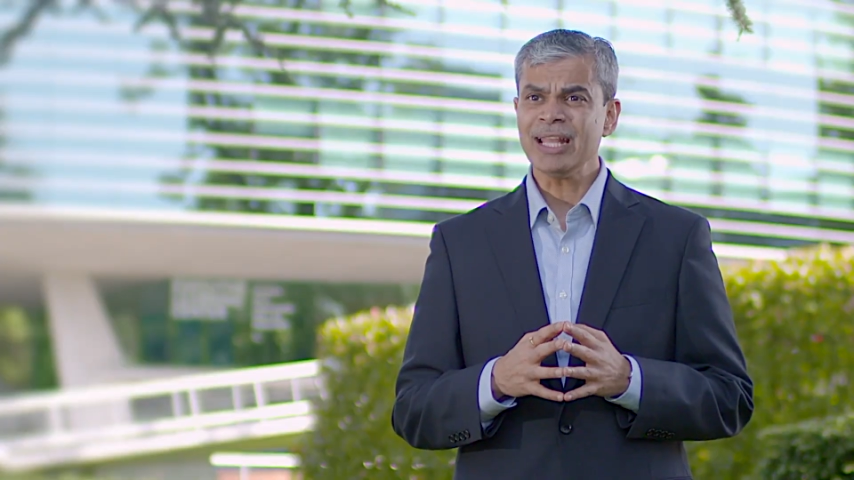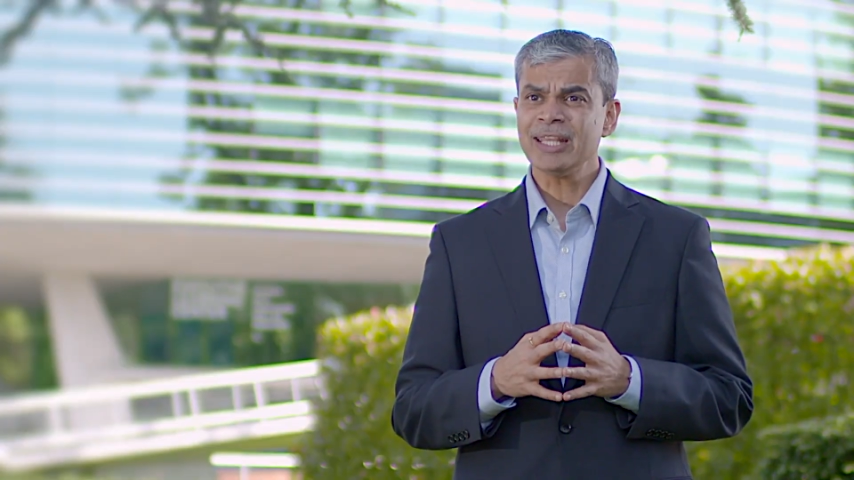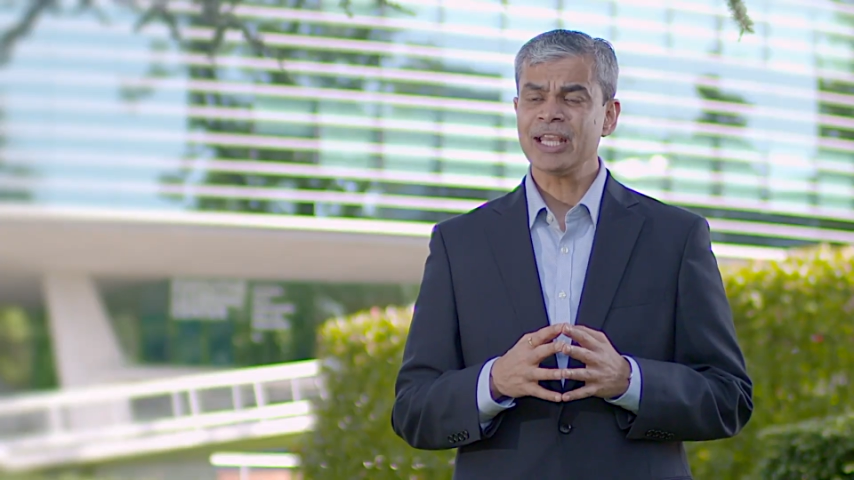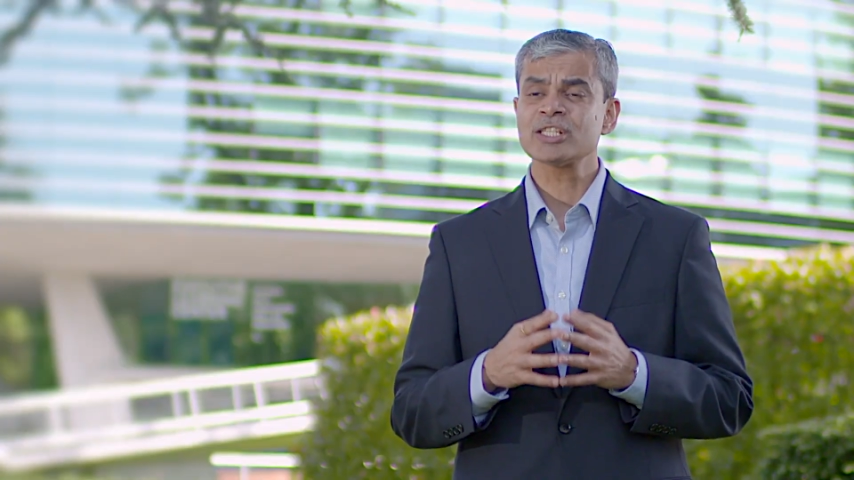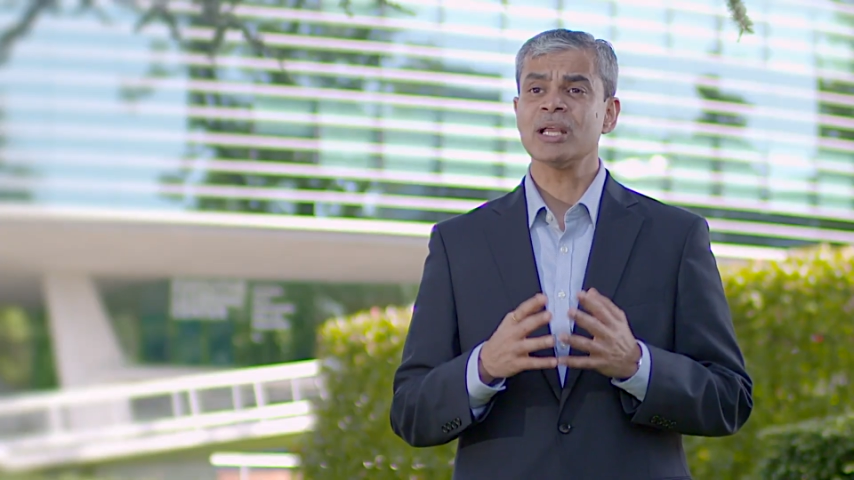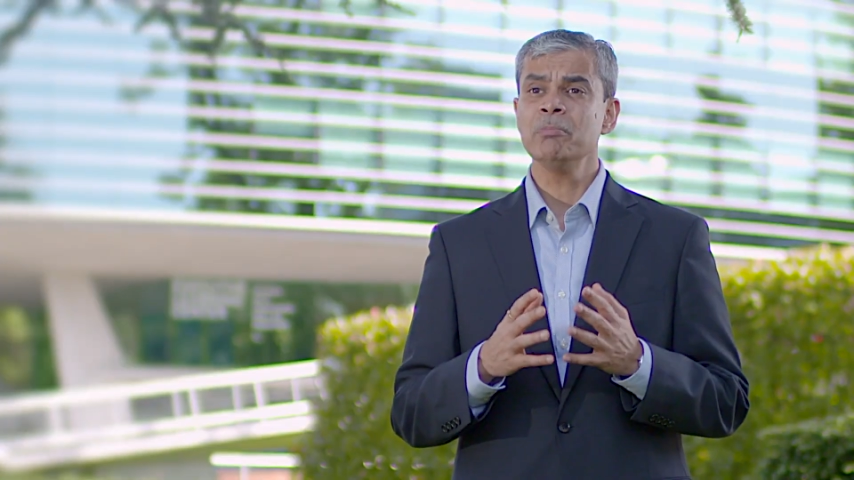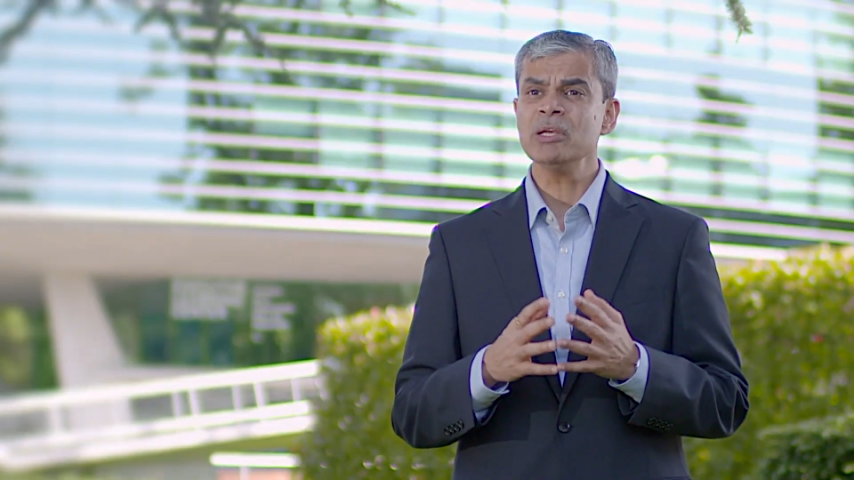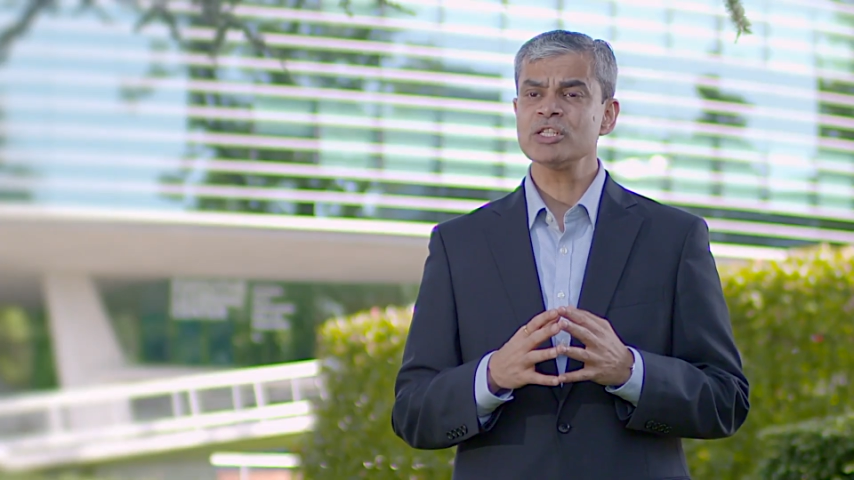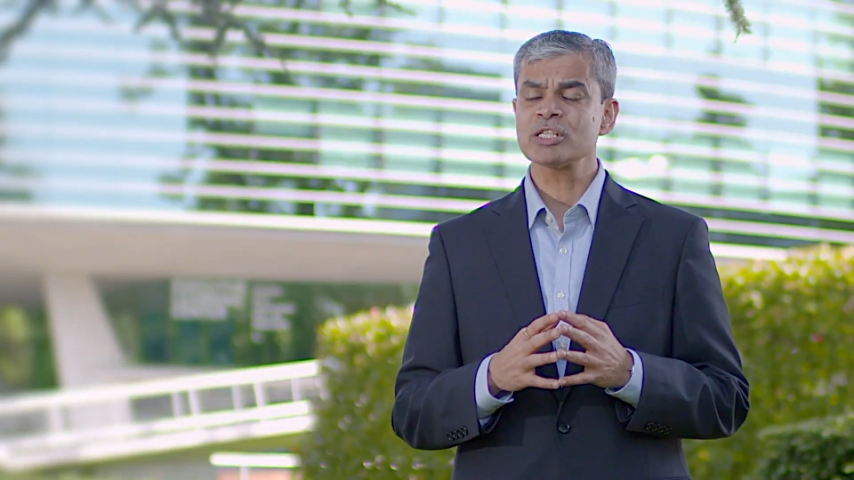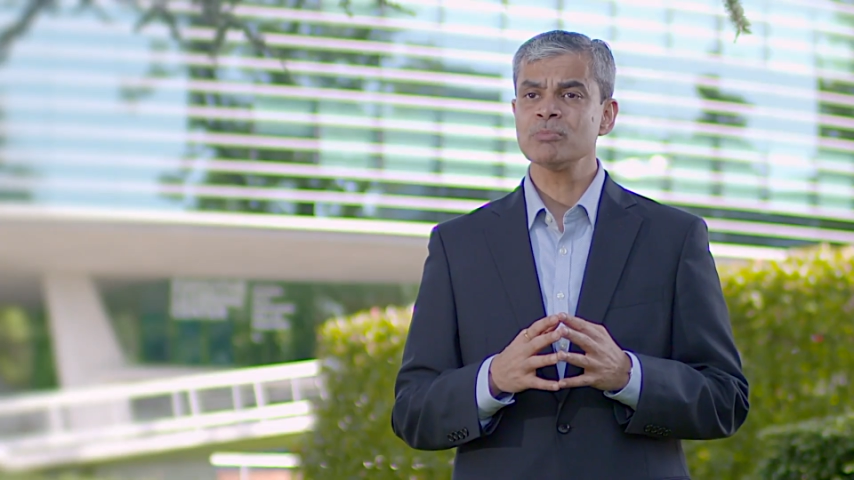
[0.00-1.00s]
ethics and
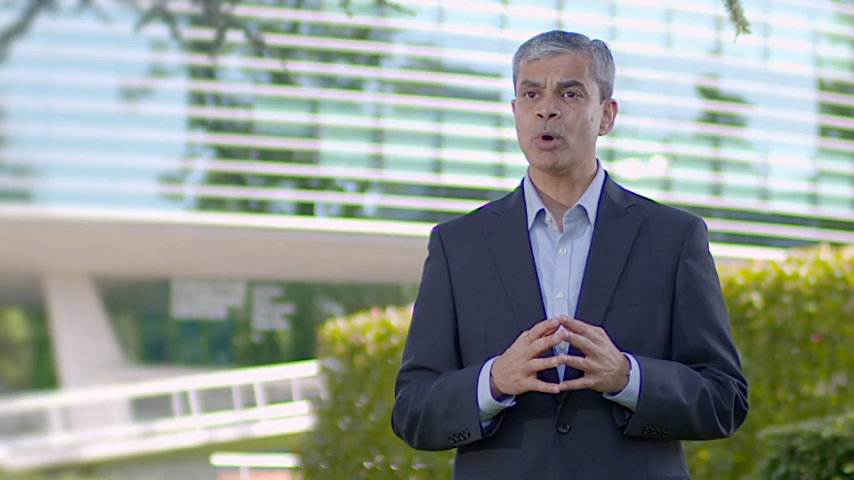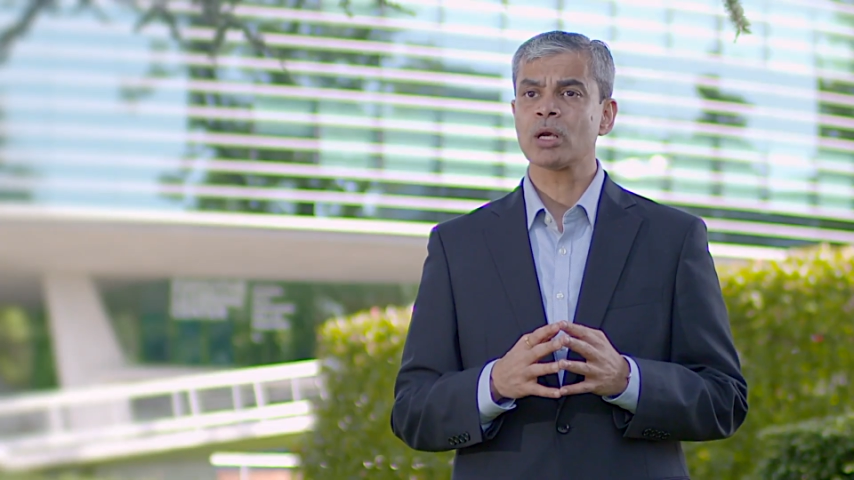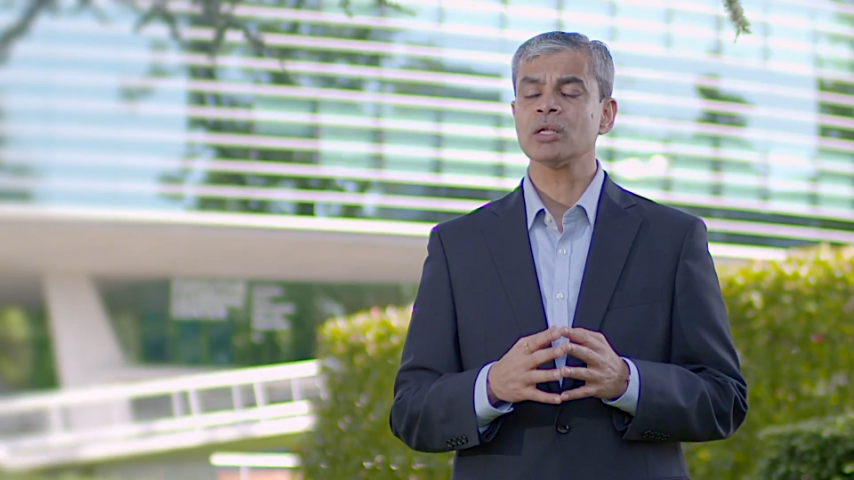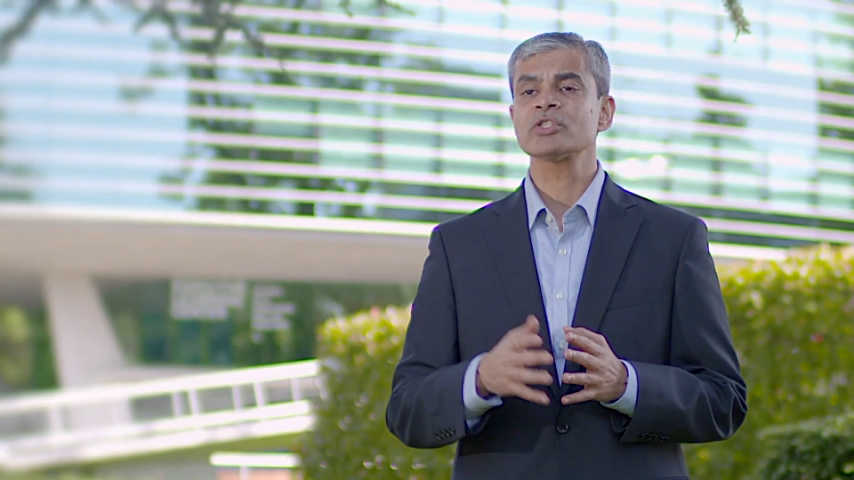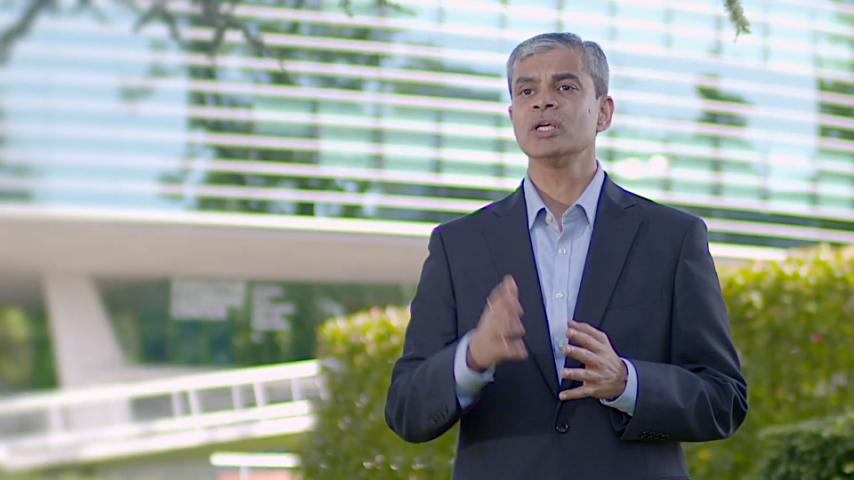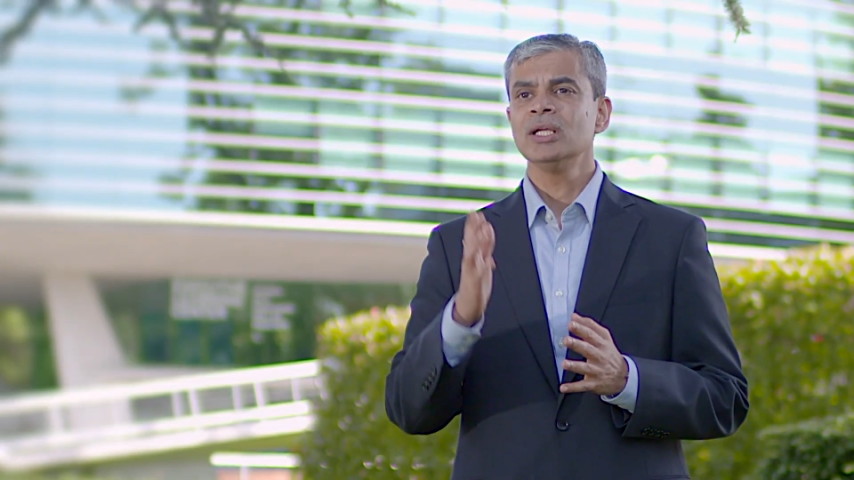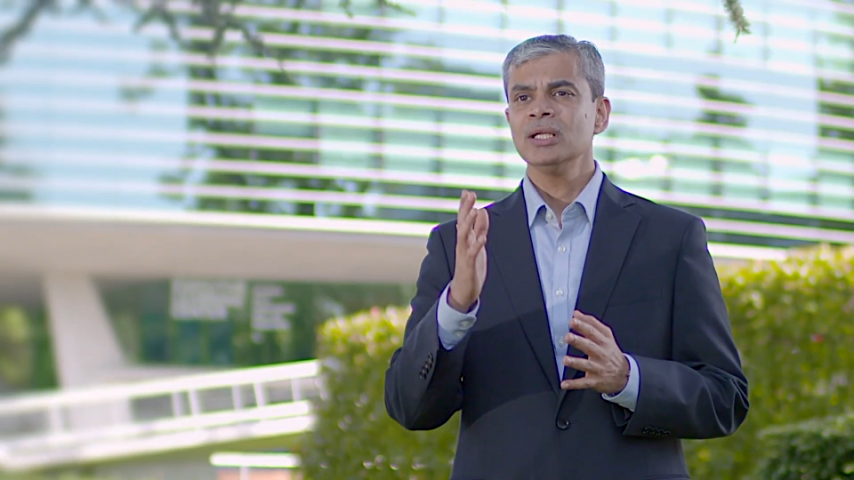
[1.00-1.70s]
business models,